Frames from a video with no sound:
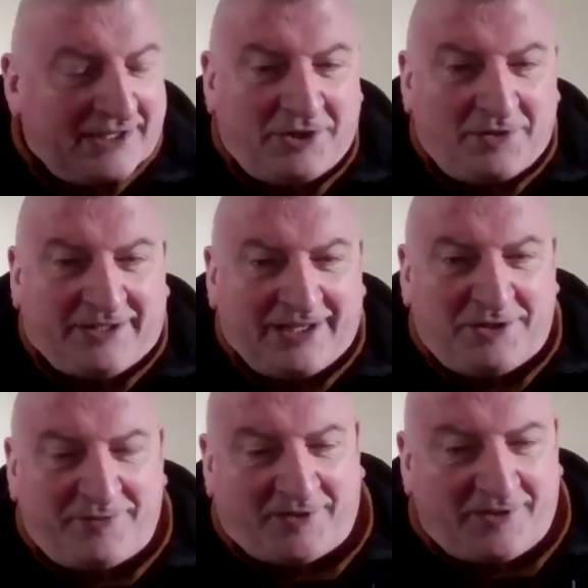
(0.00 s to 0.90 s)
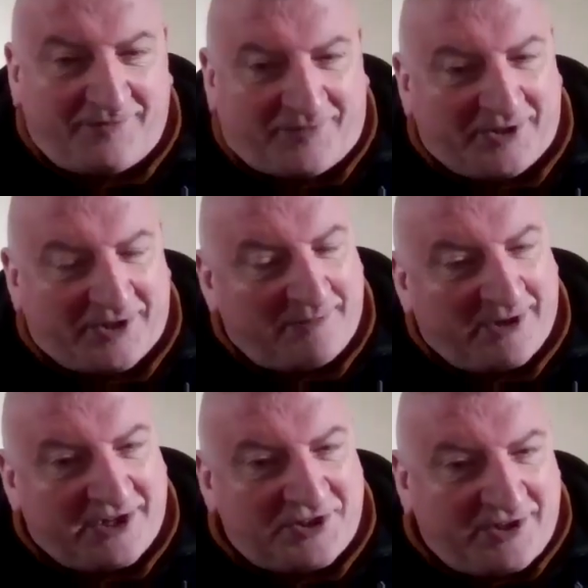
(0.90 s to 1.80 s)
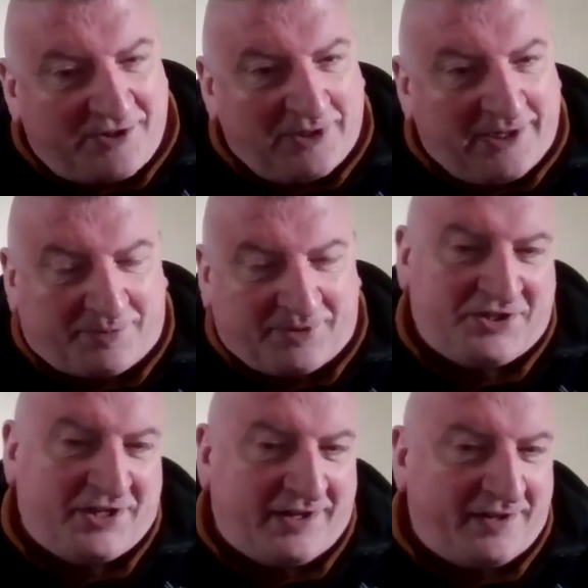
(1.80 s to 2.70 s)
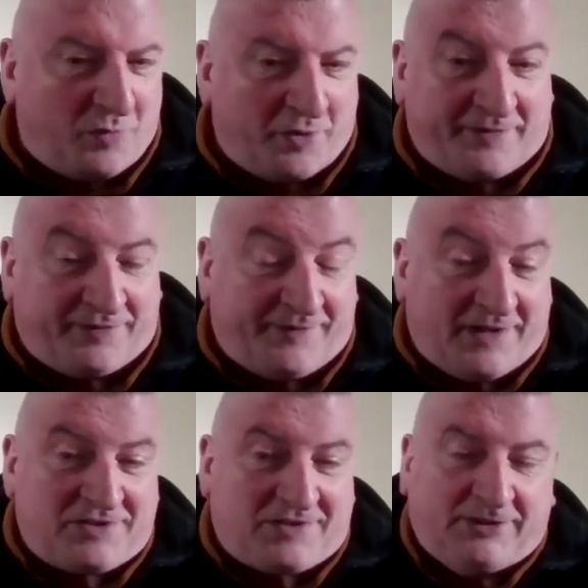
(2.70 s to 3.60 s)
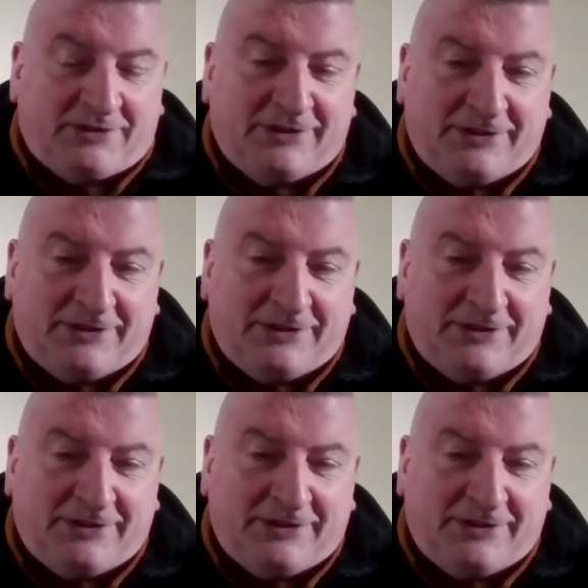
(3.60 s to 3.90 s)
thank you, and thank you for the nomination. I really appreciate it. It's a wonderful festival.